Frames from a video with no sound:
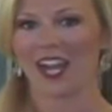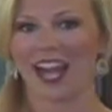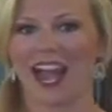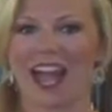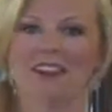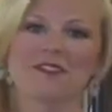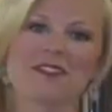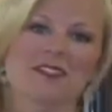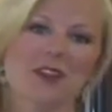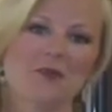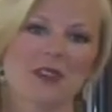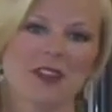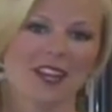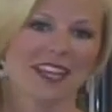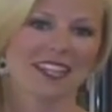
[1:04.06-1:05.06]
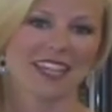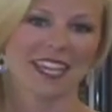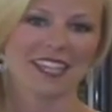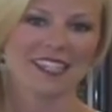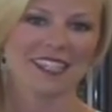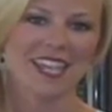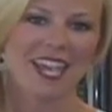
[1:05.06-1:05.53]
And I have so many great
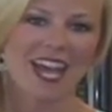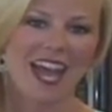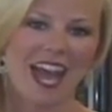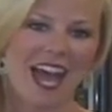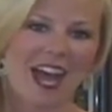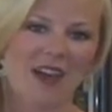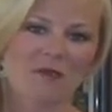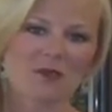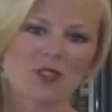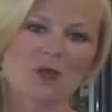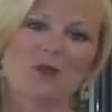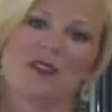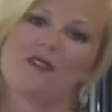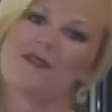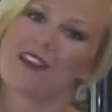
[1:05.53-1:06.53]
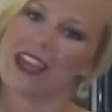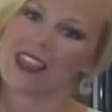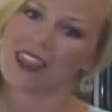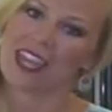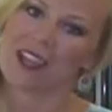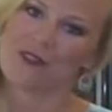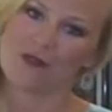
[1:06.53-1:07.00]
things to be
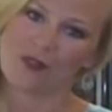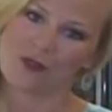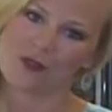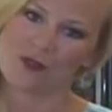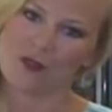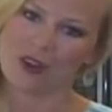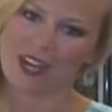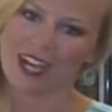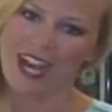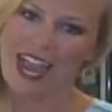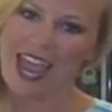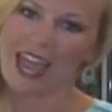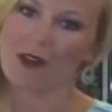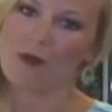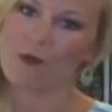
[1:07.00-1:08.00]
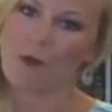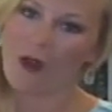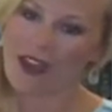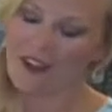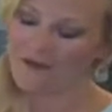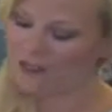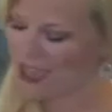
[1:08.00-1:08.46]
thankful for. And
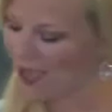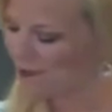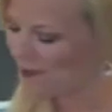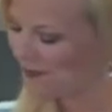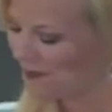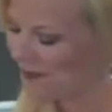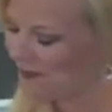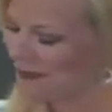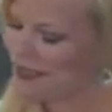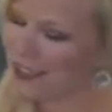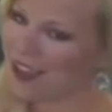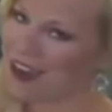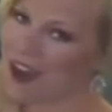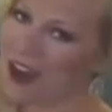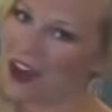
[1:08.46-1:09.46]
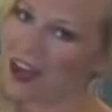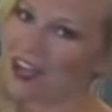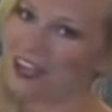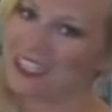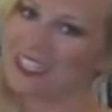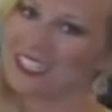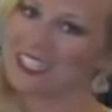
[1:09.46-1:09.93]
one of them are